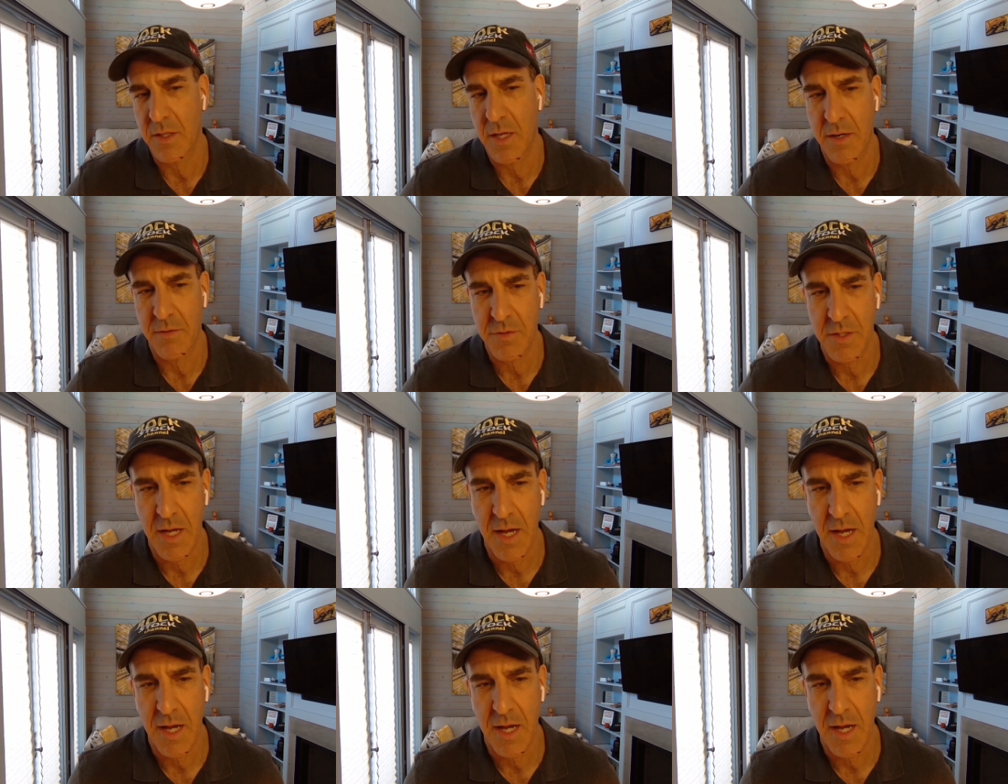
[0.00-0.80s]
There's a lot of
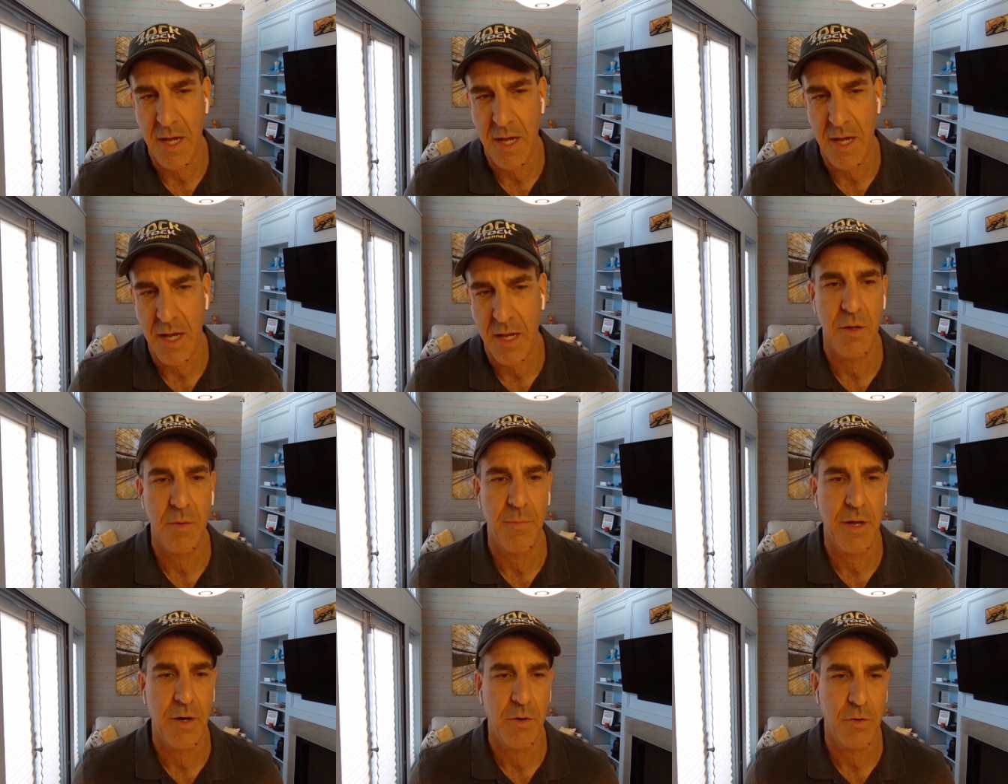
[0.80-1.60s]
stocks in
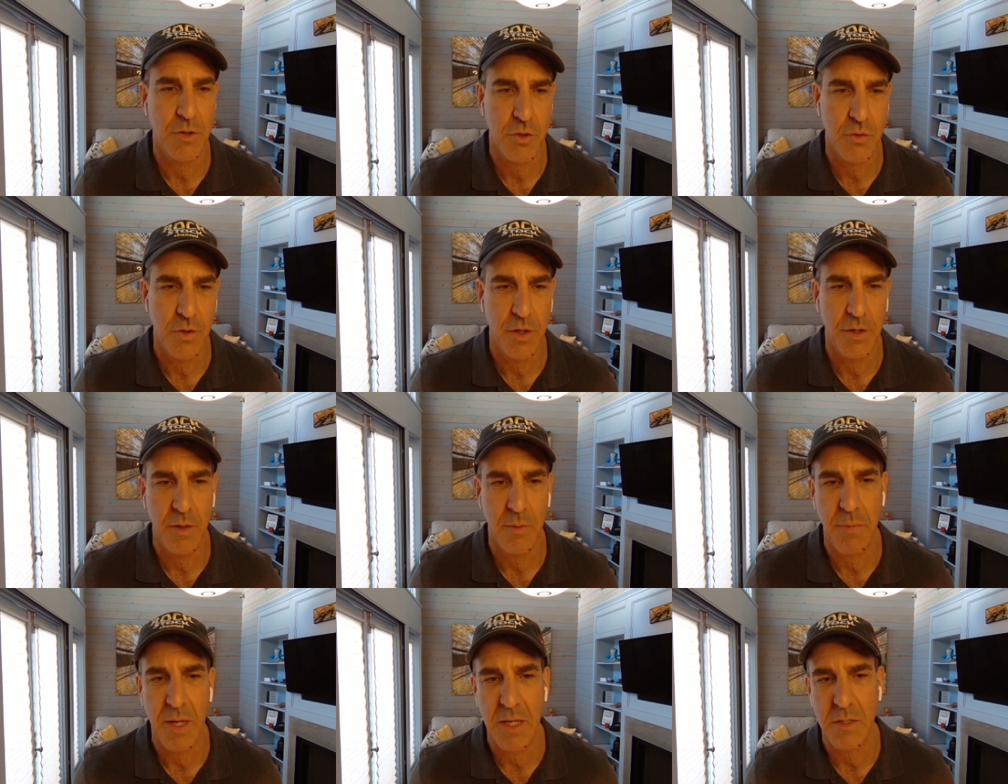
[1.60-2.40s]
lithium that are
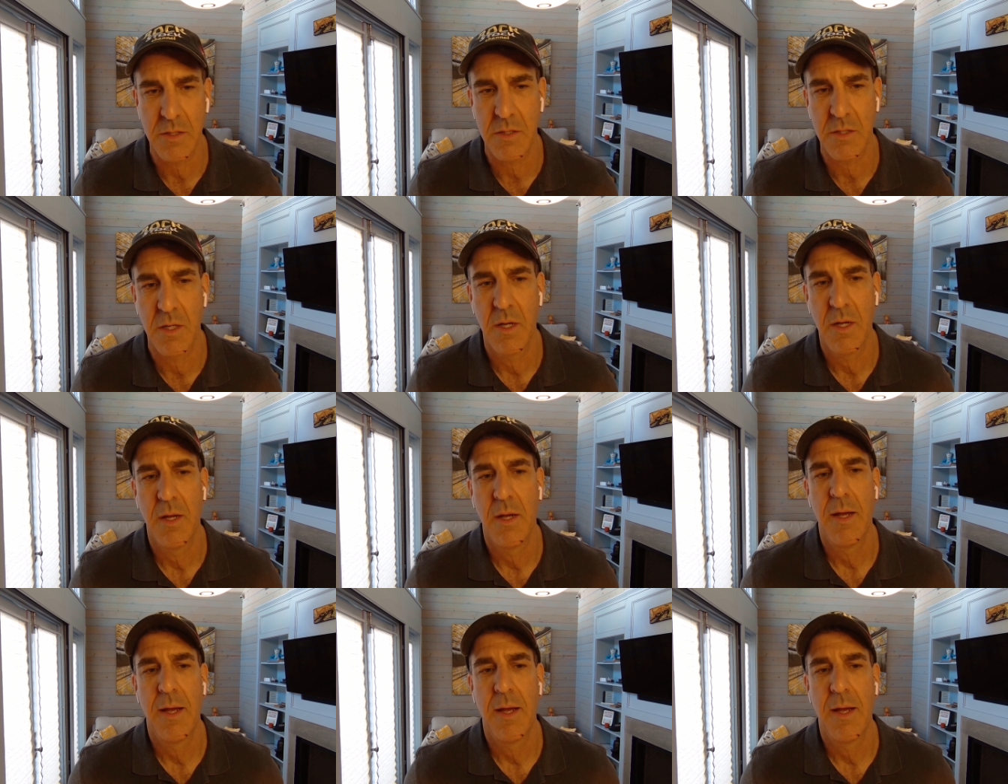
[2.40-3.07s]
Australia based,